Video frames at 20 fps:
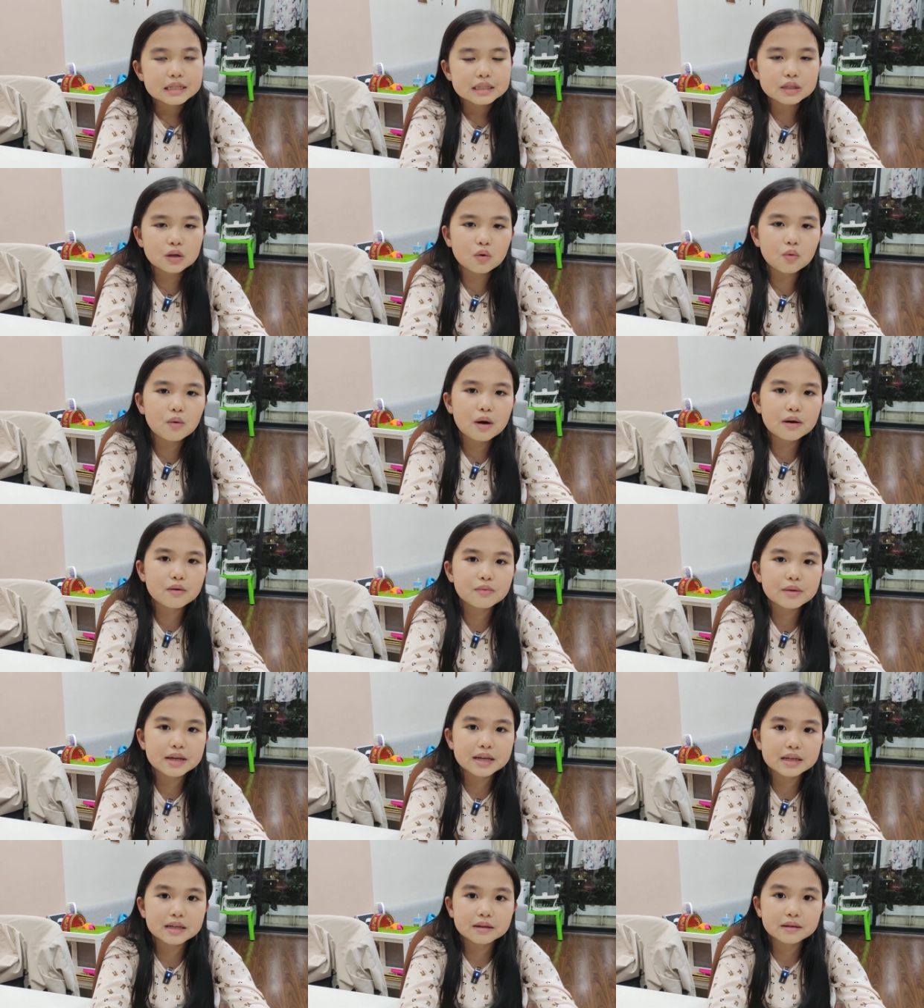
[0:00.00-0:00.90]
So when
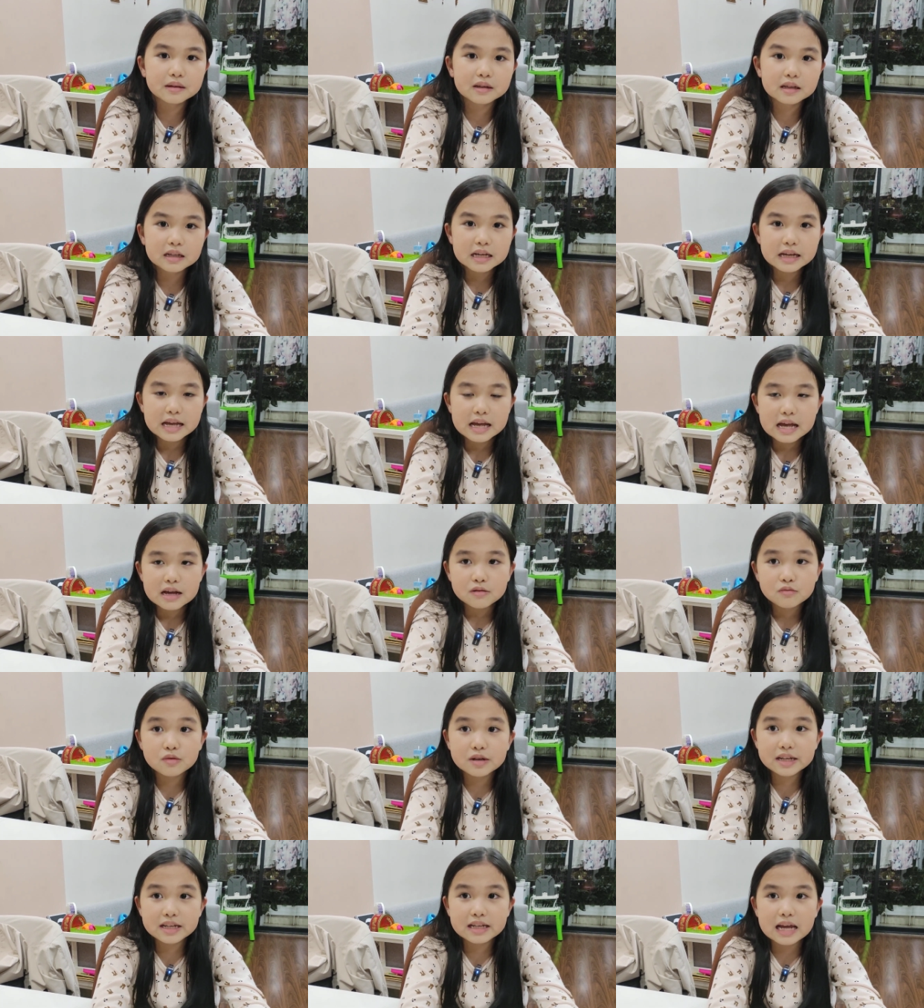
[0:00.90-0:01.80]

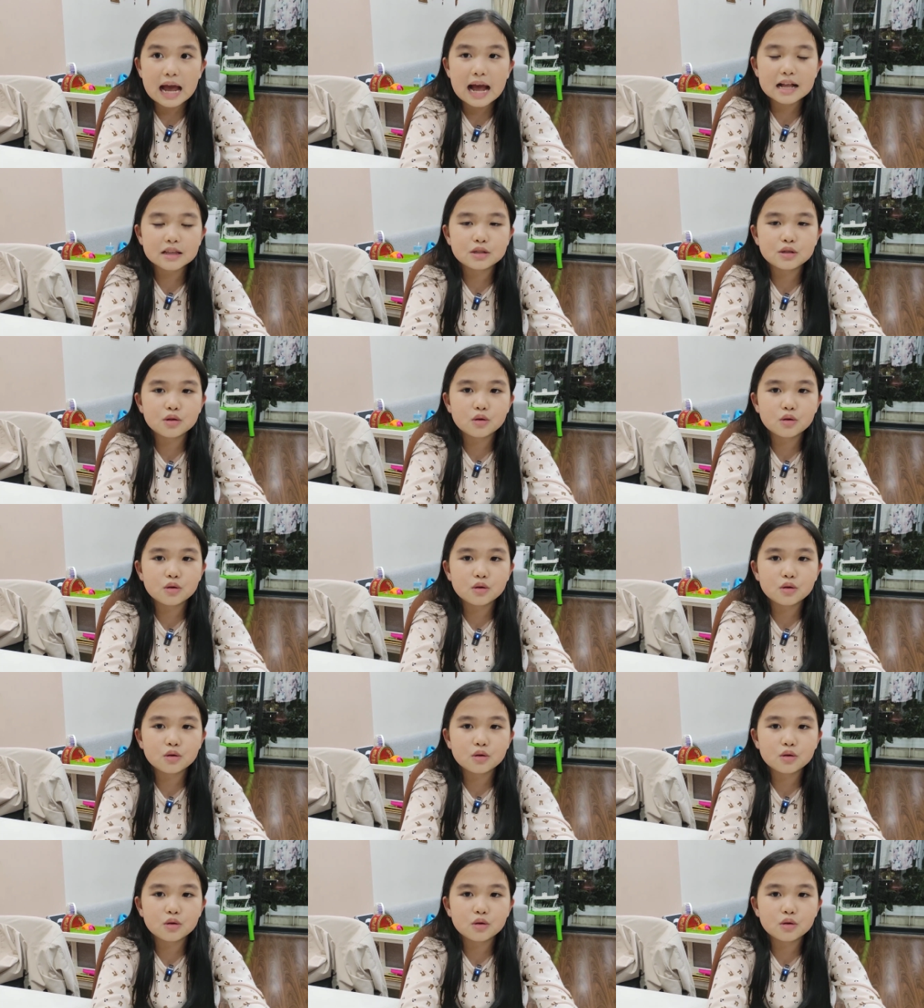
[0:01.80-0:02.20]
we had